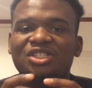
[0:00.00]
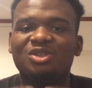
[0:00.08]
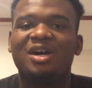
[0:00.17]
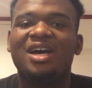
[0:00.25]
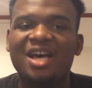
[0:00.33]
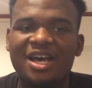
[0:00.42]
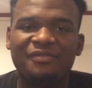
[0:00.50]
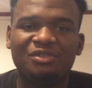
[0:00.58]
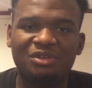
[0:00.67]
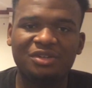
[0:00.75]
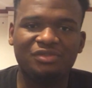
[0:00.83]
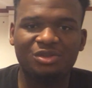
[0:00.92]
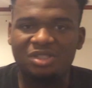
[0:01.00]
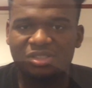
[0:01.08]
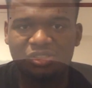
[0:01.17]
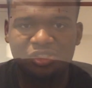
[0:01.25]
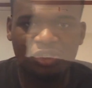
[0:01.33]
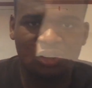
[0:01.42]
so I have to review
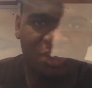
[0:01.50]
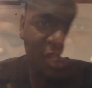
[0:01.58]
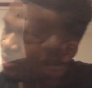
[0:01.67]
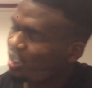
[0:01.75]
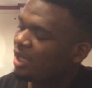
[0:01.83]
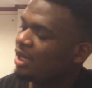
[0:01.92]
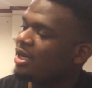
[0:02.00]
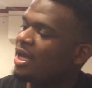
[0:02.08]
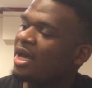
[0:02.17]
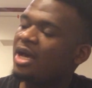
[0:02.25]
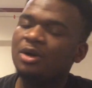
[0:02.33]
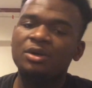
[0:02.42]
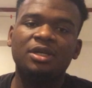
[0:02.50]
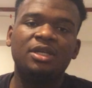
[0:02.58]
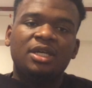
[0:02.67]
this joint. Now,